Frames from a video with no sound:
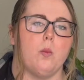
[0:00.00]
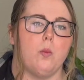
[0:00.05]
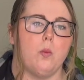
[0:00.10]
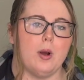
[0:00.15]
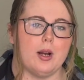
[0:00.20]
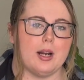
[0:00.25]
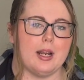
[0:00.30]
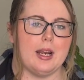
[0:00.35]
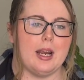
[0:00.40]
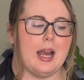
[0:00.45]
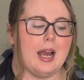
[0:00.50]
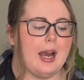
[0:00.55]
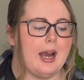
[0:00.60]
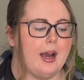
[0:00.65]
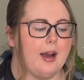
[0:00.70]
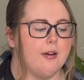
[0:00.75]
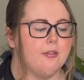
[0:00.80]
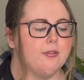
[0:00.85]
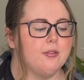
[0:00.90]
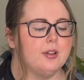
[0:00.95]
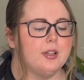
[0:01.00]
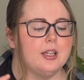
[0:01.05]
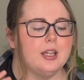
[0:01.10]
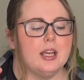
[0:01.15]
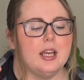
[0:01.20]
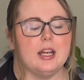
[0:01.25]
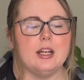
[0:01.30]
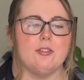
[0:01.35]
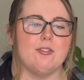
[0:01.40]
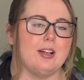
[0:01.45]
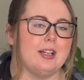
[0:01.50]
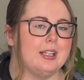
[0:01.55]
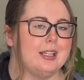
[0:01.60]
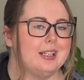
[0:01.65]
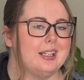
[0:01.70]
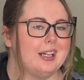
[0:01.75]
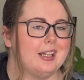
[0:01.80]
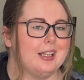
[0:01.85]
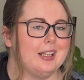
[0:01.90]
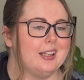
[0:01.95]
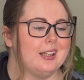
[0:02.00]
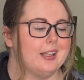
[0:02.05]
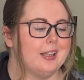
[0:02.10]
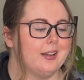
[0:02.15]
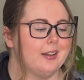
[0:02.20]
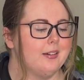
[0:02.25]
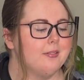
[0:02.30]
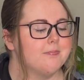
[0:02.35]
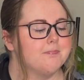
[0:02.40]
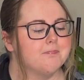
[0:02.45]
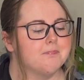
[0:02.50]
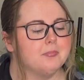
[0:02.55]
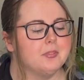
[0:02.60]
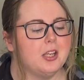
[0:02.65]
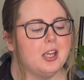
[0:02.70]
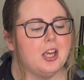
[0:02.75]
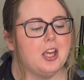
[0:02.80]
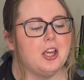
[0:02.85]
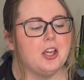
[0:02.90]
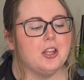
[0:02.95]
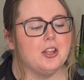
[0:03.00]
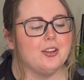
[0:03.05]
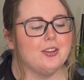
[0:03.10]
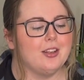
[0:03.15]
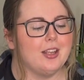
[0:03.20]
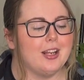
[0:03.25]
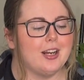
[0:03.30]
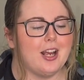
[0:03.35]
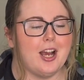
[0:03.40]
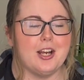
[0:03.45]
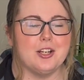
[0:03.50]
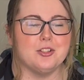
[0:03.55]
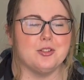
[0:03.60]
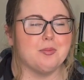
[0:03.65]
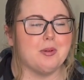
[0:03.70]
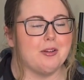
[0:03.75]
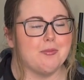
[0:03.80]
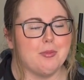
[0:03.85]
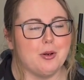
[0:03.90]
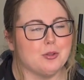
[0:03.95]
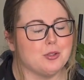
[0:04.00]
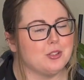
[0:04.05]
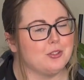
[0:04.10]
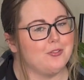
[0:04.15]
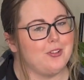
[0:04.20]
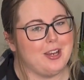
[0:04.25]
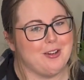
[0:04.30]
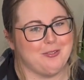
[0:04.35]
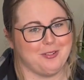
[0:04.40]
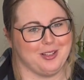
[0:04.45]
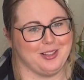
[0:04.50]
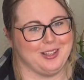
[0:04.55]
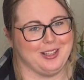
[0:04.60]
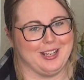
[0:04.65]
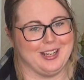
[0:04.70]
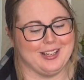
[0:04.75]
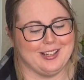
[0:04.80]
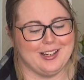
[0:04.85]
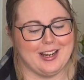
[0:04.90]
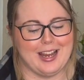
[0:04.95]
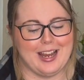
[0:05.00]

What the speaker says: what I have, and if I need anything, then I do my most favorite thing